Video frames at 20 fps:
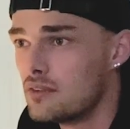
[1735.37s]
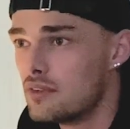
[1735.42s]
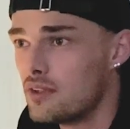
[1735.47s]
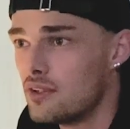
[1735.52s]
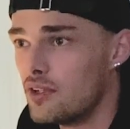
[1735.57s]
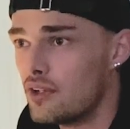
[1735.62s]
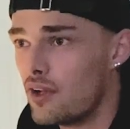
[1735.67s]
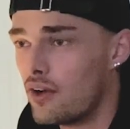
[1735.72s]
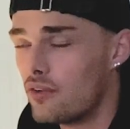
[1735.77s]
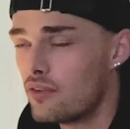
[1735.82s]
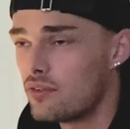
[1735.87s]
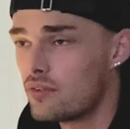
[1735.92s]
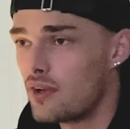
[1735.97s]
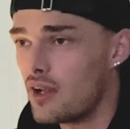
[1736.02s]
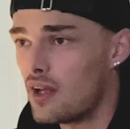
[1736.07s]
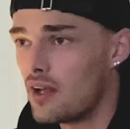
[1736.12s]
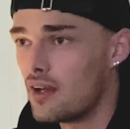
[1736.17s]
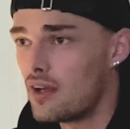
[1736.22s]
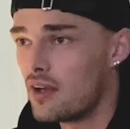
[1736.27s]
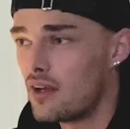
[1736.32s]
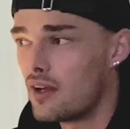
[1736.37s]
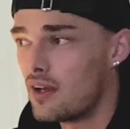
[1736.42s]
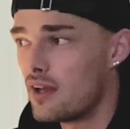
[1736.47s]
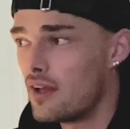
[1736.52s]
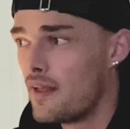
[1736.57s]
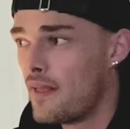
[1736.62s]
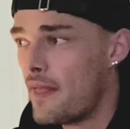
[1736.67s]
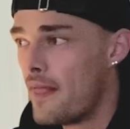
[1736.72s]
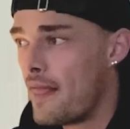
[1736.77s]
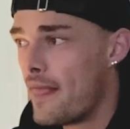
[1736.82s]
you know,
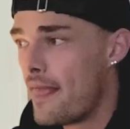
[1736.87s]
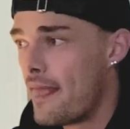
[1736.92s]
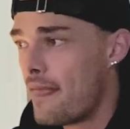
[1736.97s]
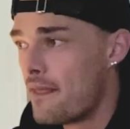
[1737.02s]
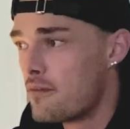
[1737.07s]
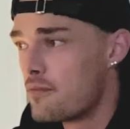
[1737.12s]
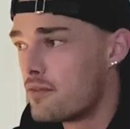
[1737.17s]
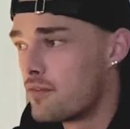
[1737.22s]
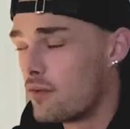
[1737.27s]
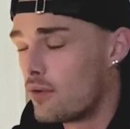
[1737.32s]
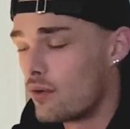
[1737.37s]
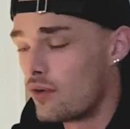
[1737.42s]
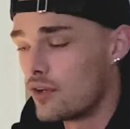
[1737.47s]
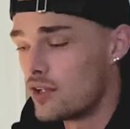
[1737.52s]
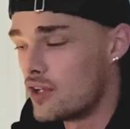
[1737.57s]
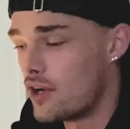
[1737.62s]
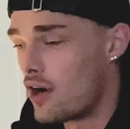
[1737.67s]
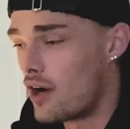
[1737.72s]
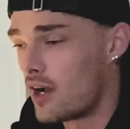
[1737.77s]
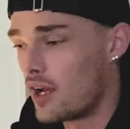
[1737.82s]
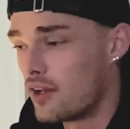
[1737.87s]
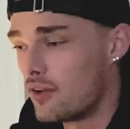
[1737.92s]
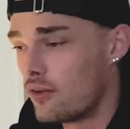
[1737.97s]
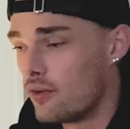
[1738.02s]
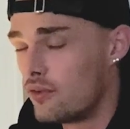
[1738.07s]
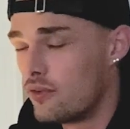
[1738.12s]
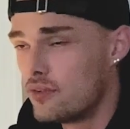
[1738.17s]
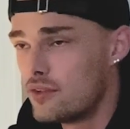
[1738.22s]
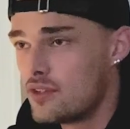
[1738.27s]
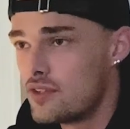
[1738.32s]
for young and
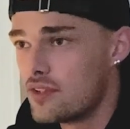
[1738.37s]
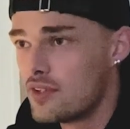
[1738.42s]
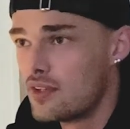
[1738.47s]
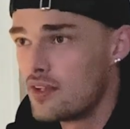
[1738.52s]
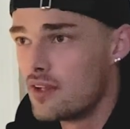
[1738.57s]
old.